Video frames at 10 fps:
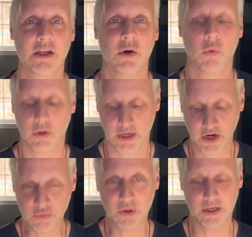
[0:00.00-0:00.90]
Well,
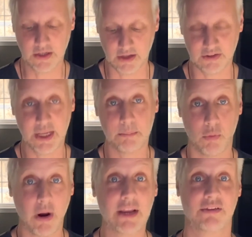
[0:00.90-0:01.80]
here's what it does: it
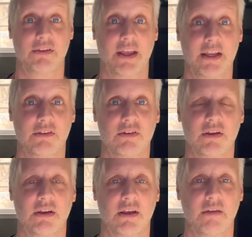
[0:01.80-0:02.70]
breaks things.
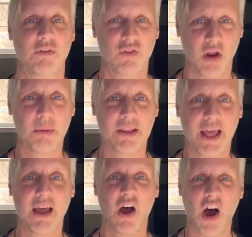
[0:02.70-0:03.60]
If you thought about
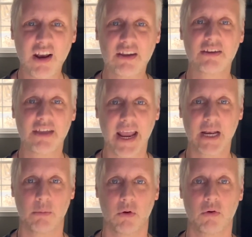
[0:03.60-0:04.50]
that,
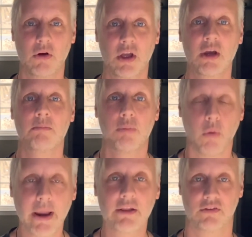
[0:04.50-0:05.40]
uncontainable
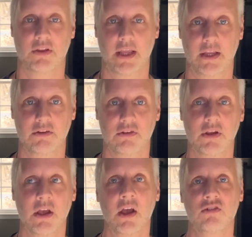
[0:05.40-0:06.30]
breaks things.
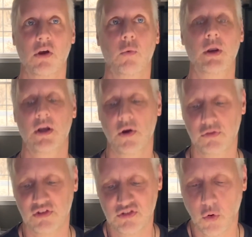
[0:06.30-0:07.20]
So we know
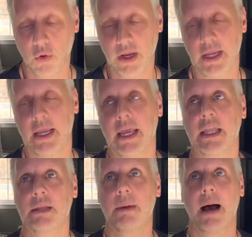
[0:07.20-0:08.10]
the story
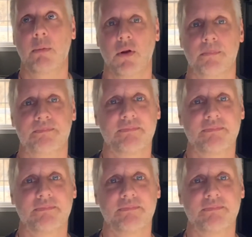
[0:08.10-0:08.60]
in the Bible